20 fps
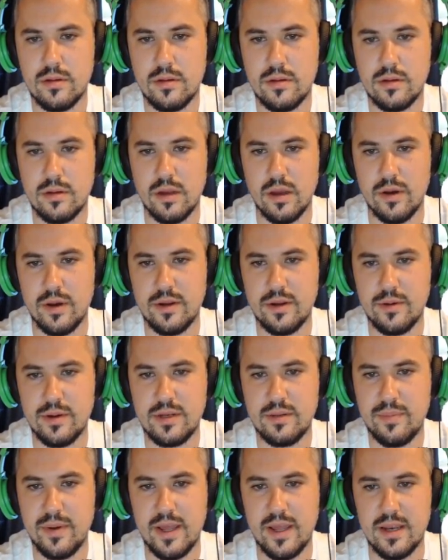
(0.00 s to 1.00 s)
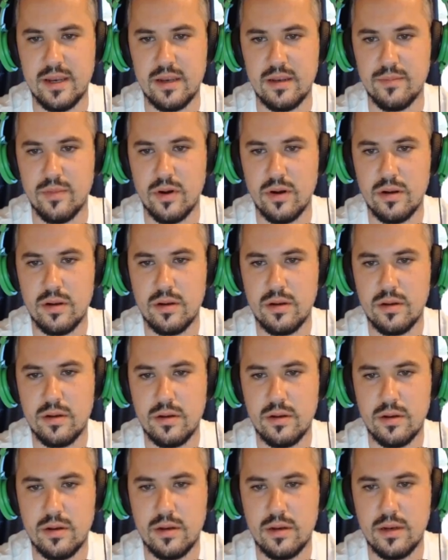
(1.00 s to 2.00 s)
No, I don't want to buy it anymore.
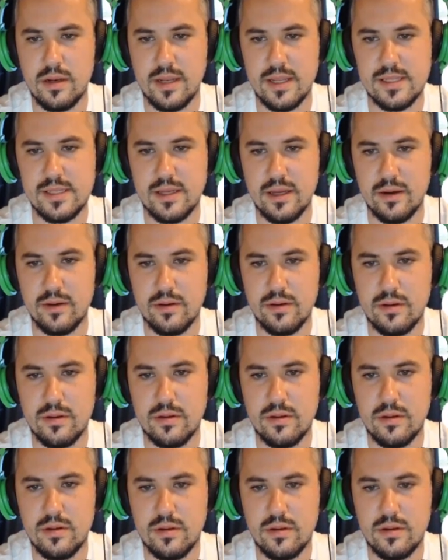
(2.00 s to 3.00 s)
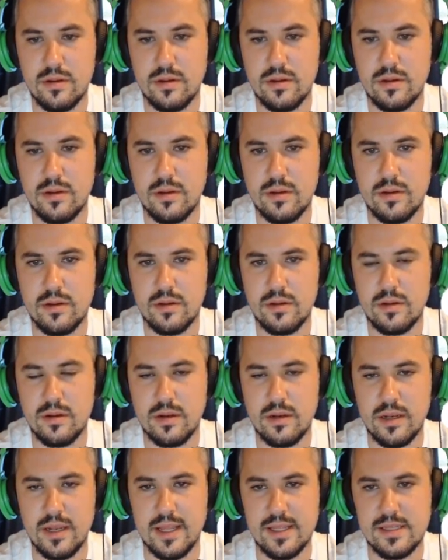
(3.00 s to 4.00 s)
Let's go.
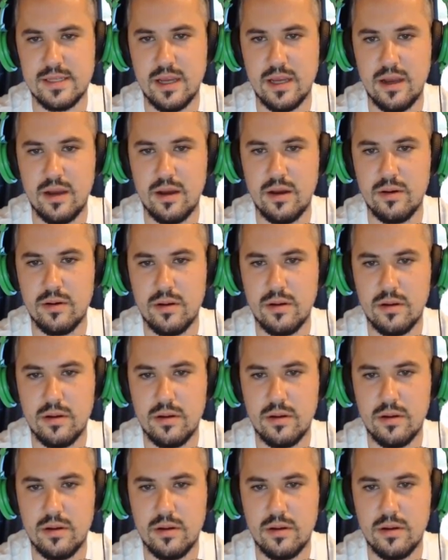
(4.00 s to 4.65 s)
Let's go.